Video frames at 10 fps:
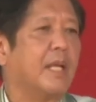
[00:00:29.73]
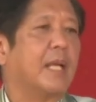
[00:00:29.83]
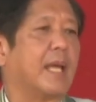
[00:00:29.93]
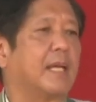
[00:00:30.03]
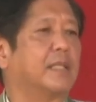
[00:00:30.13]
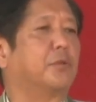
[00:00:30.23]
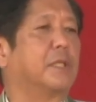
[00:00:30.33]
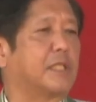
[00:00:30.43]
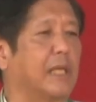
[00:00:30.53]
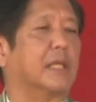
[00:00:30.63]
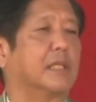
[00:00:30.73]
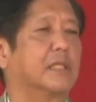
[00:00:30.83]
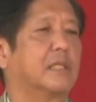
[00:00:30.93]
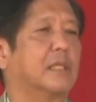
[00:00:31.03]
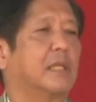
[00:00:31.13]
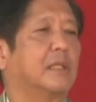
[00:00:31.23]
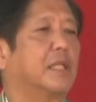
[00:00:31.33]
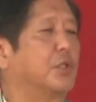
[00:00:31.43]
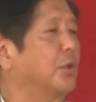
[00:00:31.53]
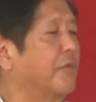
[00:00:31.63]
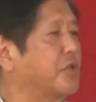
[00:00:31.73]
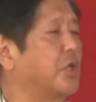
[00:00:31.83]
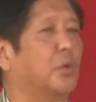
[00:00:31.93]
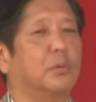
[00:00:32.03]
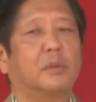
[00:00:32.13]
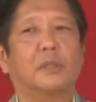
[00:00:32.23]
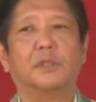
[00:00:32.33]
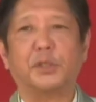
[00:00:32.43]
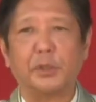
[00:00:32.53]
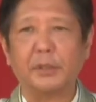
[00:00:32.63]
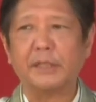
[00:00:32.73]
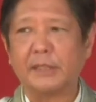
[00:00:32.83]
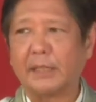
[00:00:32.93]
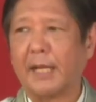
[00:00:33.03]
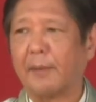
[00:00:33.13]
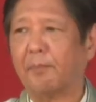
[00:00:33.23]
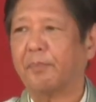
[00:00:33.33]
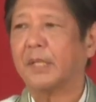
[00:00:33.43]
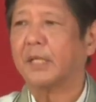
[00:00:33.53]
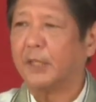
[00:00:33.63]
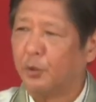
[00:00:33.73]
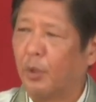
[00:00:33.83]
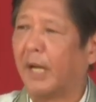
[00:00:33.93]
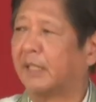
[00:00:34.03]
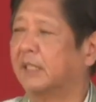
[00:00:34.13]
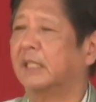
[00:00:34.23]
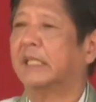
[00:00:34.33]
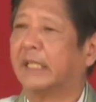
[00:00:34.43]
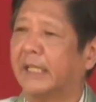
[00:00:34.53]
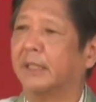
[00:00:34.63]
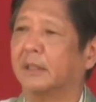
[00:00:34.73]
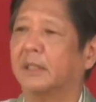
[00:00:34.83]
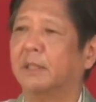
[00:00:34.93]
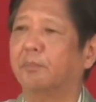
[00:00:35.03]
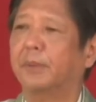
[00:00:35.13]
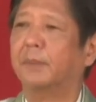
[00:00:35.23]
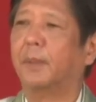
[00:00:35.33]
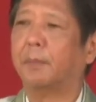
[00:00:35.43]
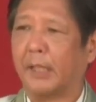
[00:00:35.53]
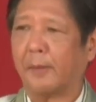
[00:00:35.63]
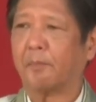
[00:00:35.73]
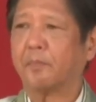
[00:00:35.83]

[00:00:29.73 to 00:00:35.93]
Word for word: and resilience that you have shown during the time you had here in PMMA.